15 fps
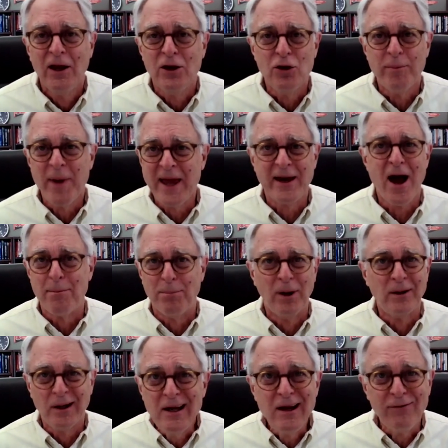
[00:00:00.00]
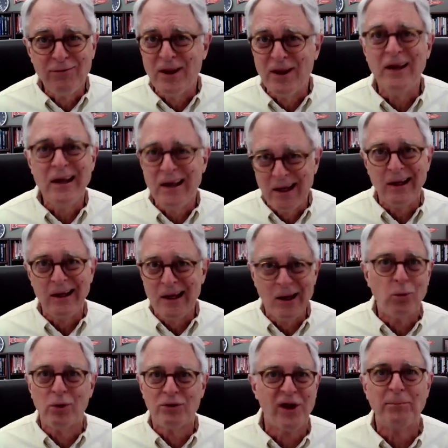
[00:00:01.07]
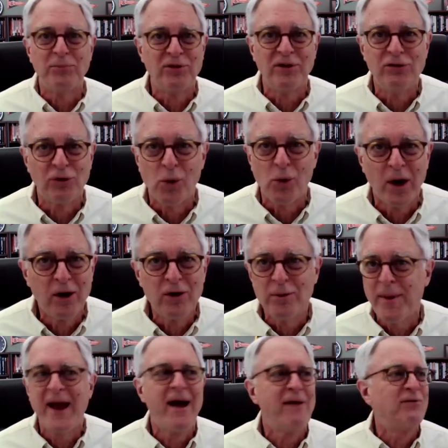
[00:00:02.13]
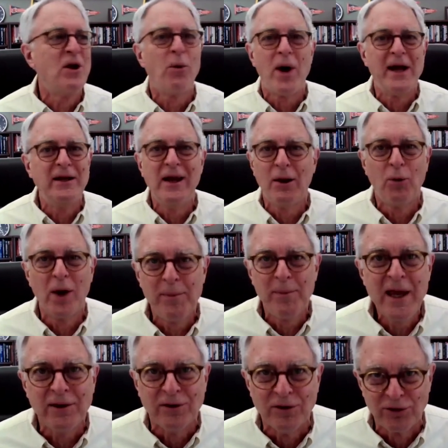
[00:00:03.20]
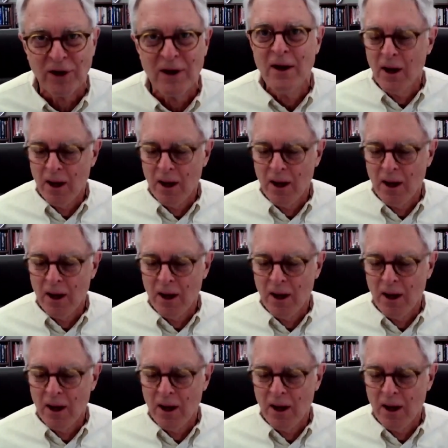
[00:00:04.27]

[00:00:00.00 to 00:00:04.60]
You may not believe that E equals MC squared. You may have no idea what it means.